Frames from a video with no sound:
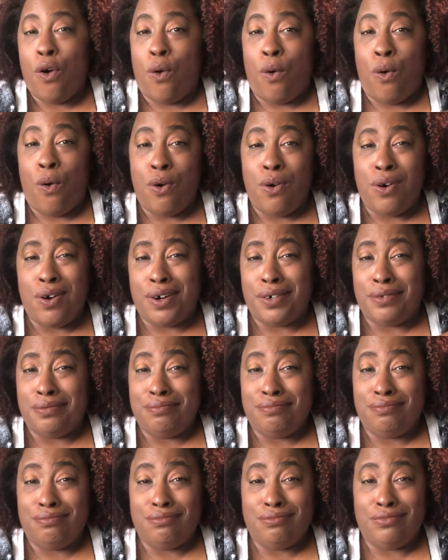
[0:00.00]
or
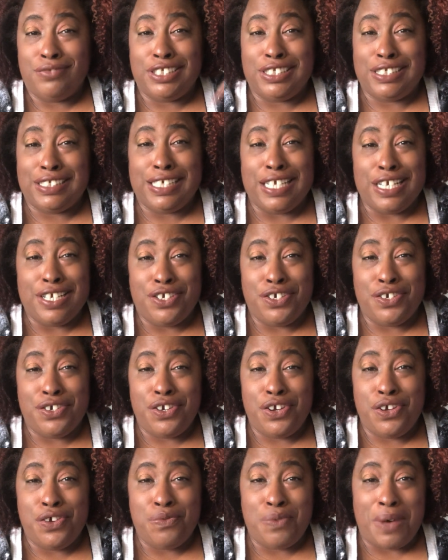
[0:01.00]
just get you a
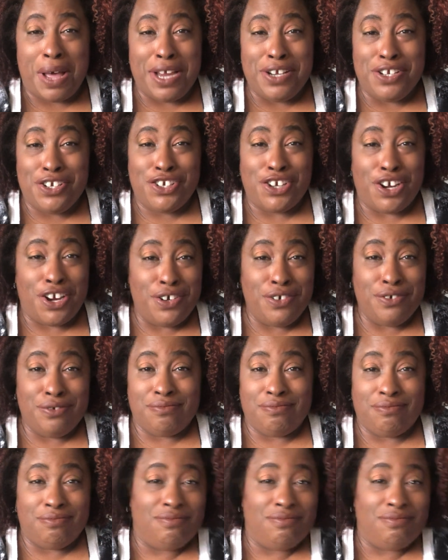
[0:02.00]
new white shirt.